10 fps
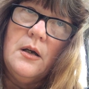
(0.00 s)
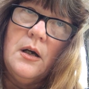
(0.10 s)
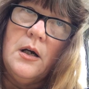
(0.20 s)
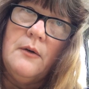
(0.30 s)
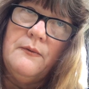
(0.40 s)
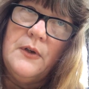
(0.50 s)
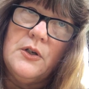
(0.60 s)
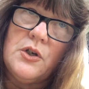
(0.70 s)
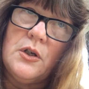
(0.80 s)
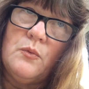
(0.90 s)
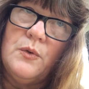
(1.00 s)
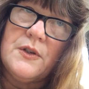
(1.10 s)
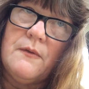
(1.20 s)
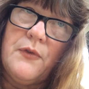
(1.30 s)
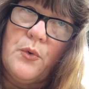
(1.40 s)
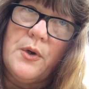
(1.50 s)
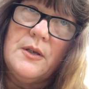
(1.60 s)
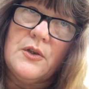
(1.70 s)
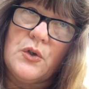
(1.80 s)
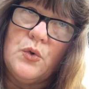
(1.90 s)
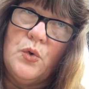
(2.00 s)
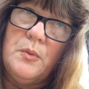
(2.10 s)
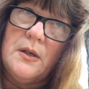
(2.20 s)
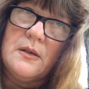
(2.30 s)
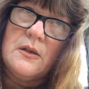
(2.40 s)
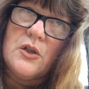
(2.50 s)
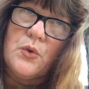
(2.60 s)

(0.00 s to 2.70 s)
uh, vision was of three school buses,